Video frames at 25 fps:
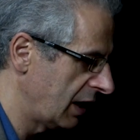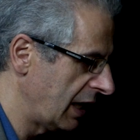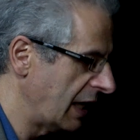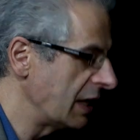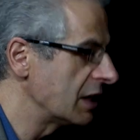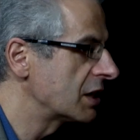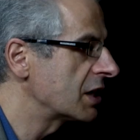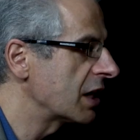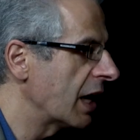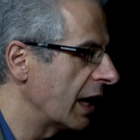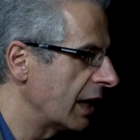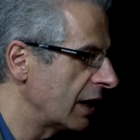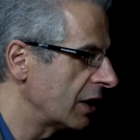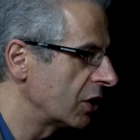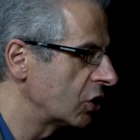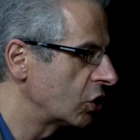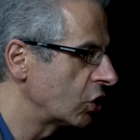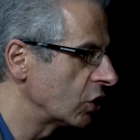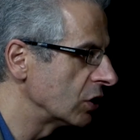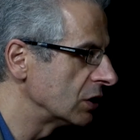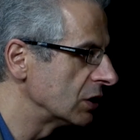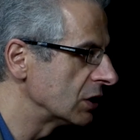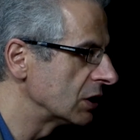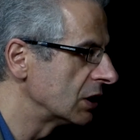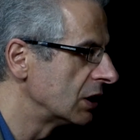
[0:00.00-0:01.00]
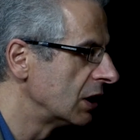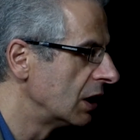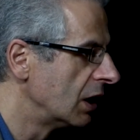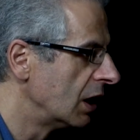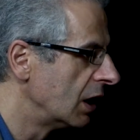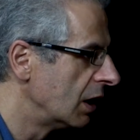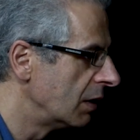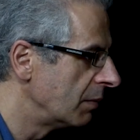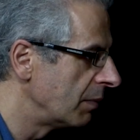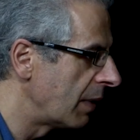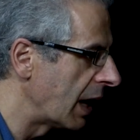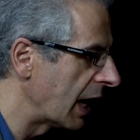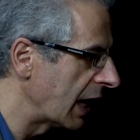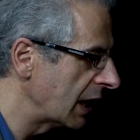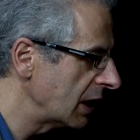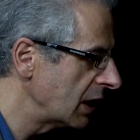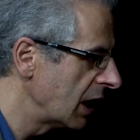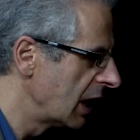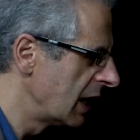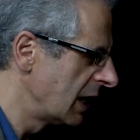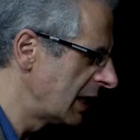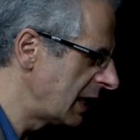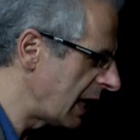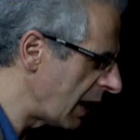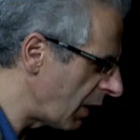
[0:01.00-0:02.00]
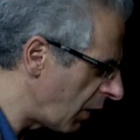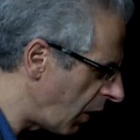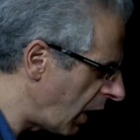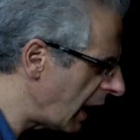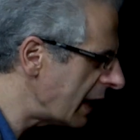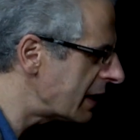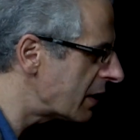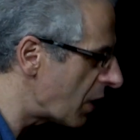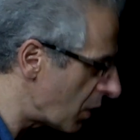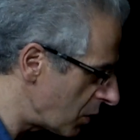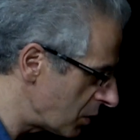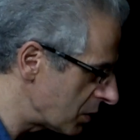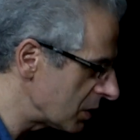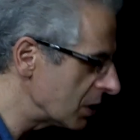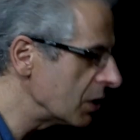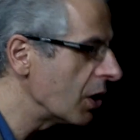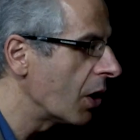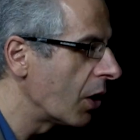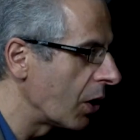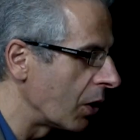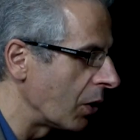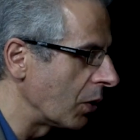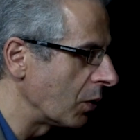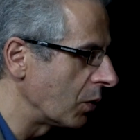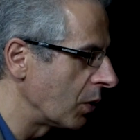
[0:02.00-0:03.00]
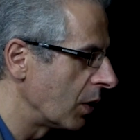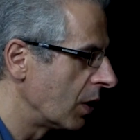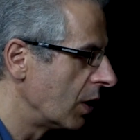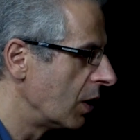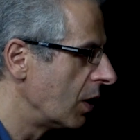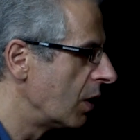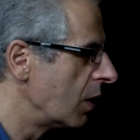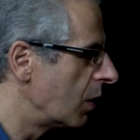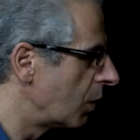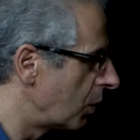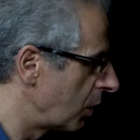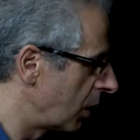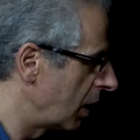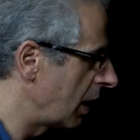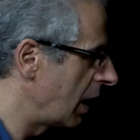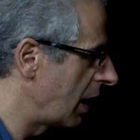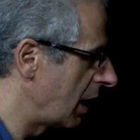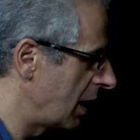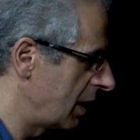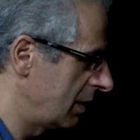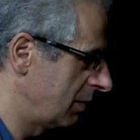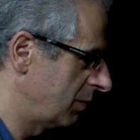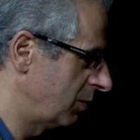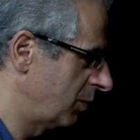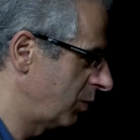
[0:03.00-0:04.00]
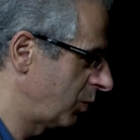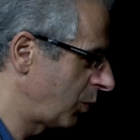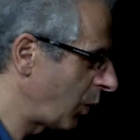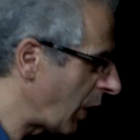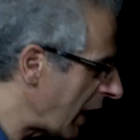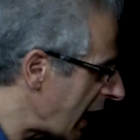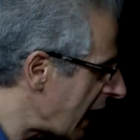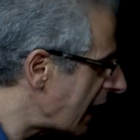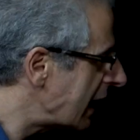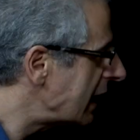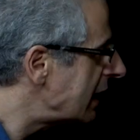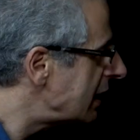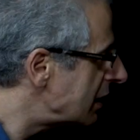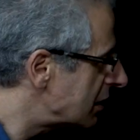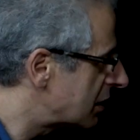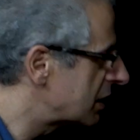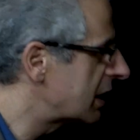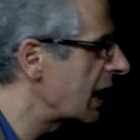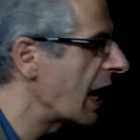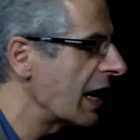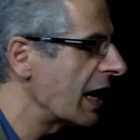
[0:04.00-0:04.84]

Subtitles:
intelligent man. Now, I don't know where he's